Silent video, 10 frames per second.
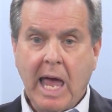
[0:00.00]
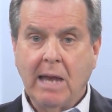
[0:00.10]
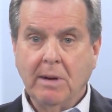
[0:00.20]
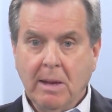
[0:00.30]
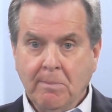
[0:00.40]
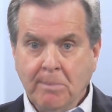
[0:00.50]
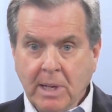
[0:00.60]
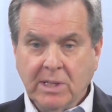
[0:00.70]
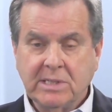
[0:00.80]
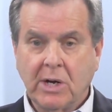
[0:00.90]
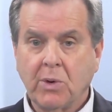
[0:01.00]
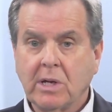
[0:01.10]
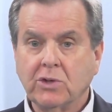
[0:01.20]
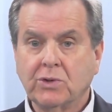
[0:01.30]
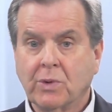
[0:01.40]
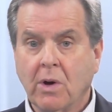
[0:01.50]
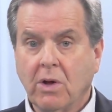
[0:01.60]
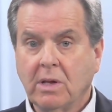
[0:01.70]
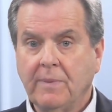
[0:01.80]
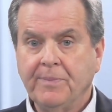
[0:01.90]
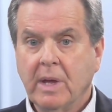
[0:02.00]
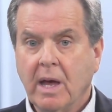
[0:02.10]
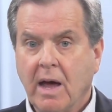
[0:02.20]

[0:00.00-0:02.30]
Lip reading: and military control